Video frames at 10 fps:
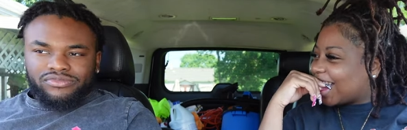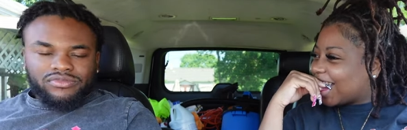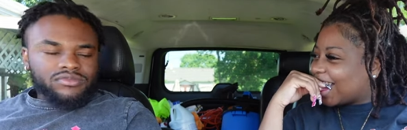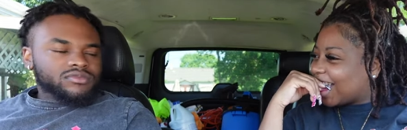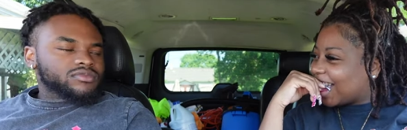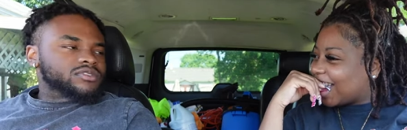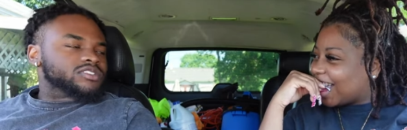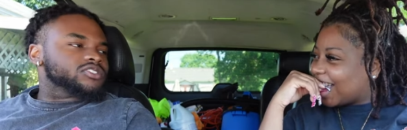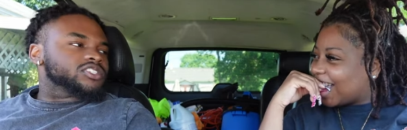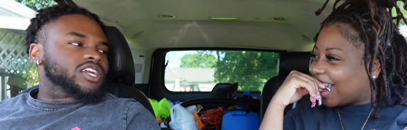Speaker 1: Huh?
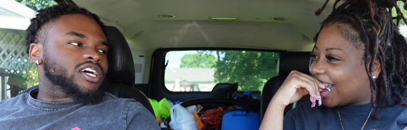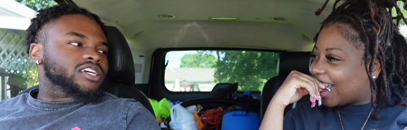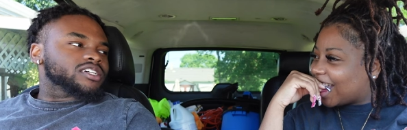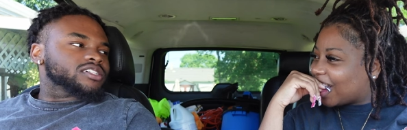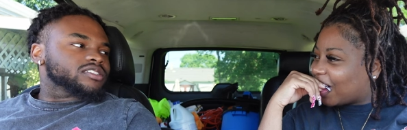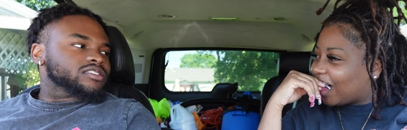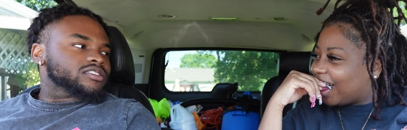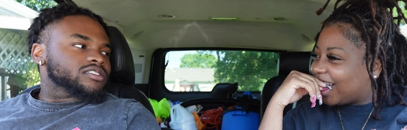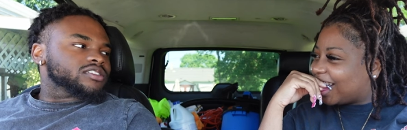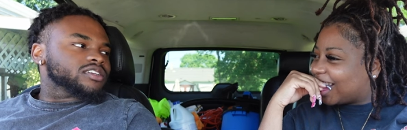Janiyah.
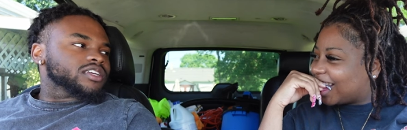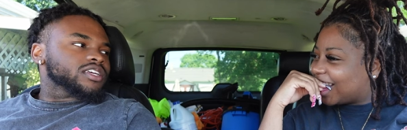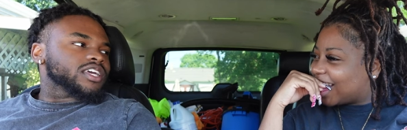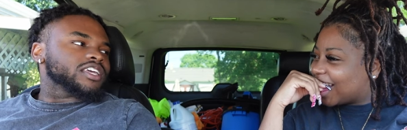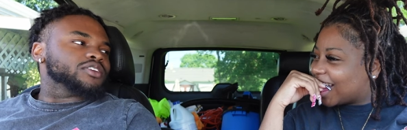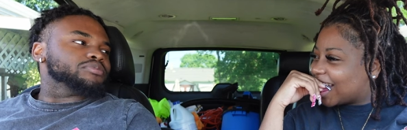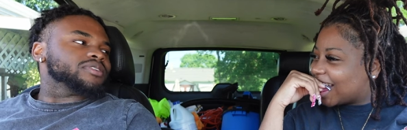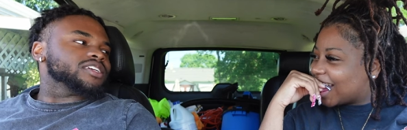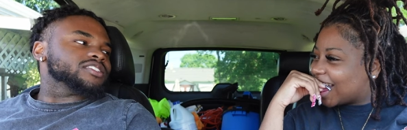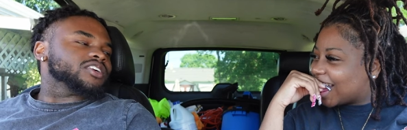What? Can you
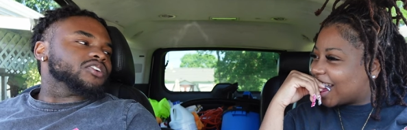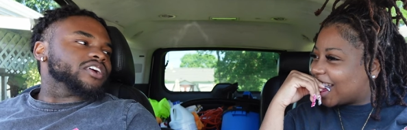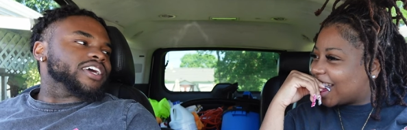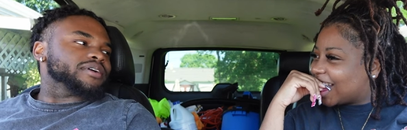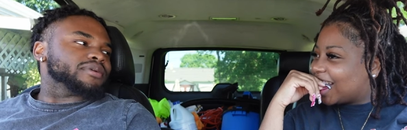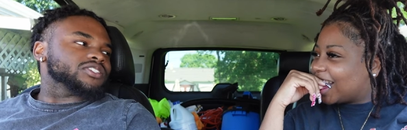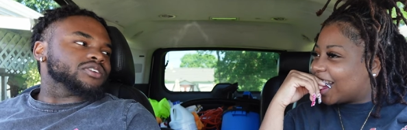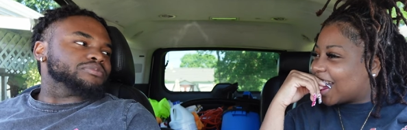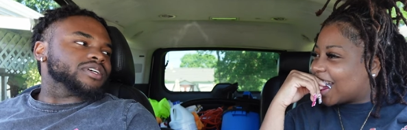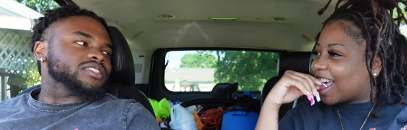please go ahead about your
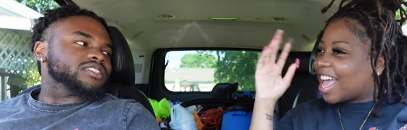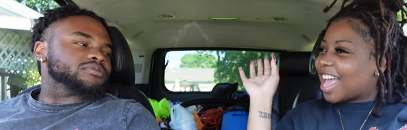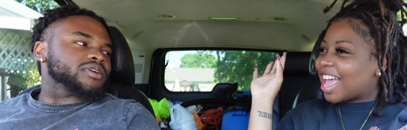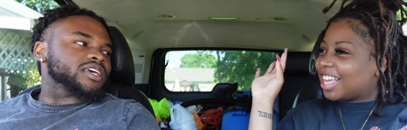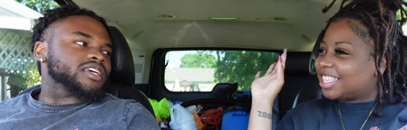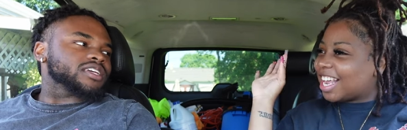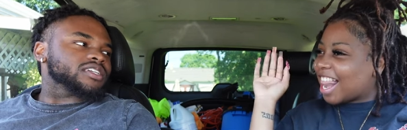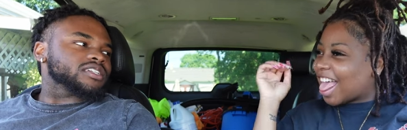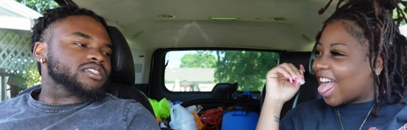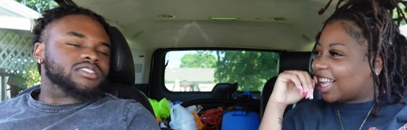business? Hey,
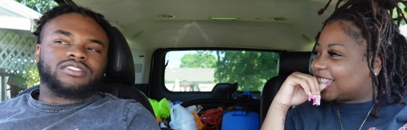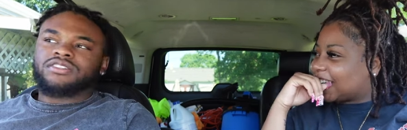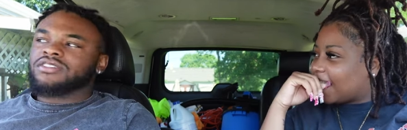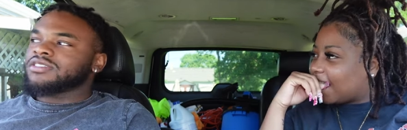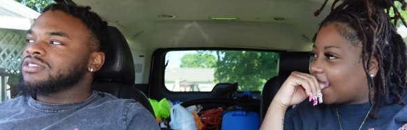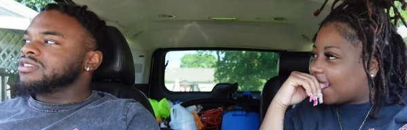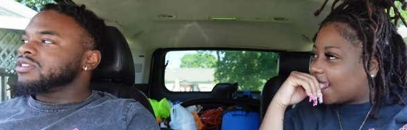J-Lad. Huh?